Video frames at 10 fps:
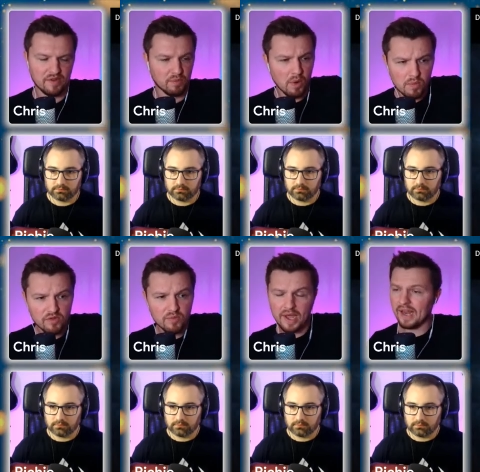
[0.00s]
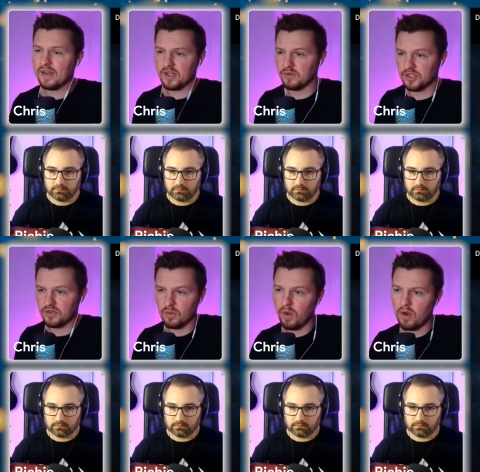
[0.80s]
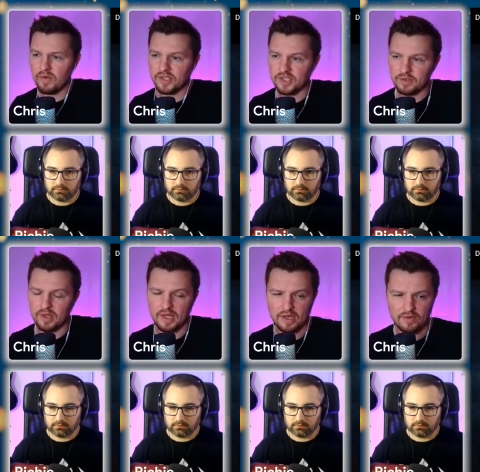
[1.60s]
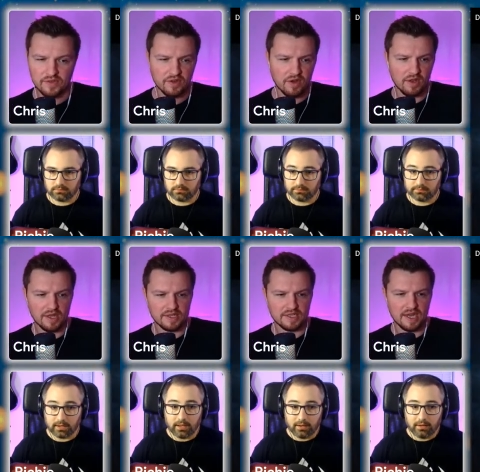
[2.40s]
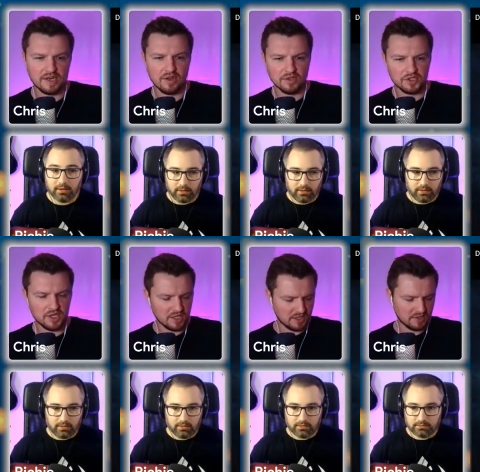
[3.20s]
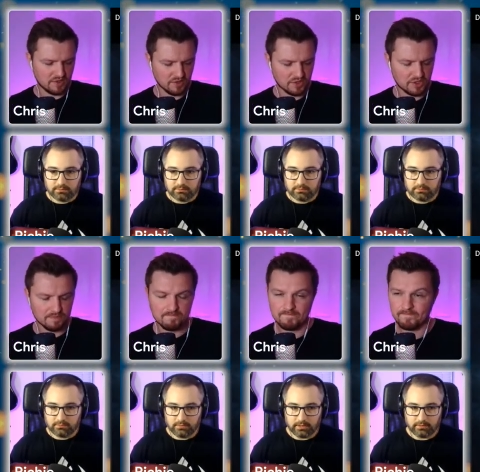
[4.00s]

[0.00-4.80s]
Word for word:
Speaker 1: What was Wakanda doing during the war, Richie, when they had, obviously, all their technology and such? Yeah.